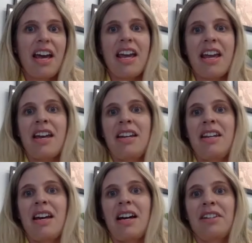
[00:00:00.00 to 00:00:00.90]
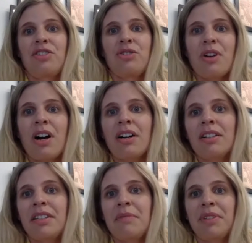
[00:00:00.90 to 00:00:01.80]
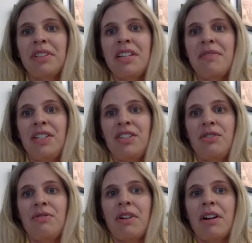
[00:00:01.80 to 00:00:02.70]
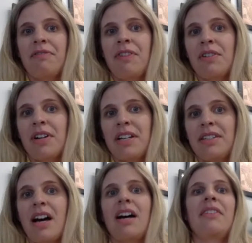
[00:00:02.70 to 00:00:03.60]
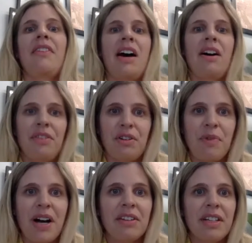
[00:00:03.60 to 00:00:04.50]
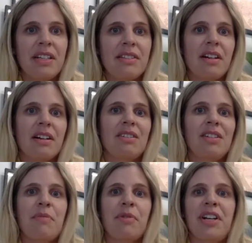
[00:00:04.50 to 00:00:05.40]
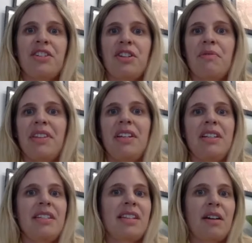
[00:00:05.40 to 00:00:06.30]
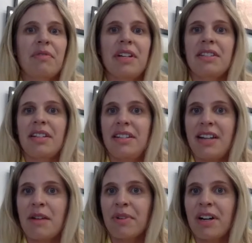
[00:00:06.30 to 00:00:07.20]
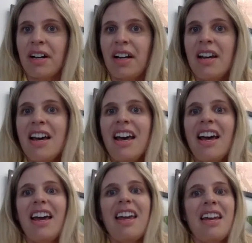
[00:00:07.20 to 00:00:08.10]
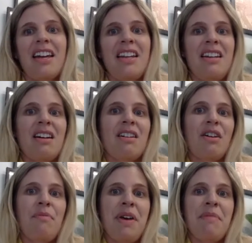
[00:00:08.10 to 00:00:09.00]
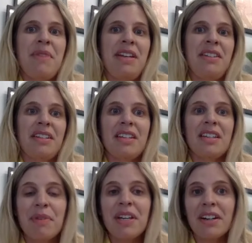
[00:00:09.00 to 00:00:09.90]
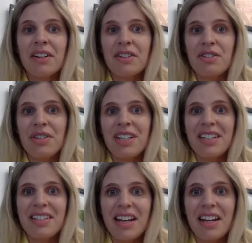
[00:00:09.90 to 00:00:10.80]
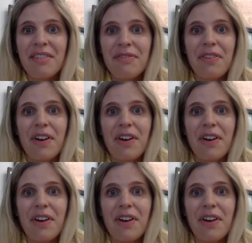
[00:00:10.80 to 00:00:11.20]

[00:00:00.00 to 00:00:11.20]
And I strongly believe it's due to our focus on the health and wellness, our collaboration with Innocence at Risk and Deborah, and our commitment to keeping our students safe.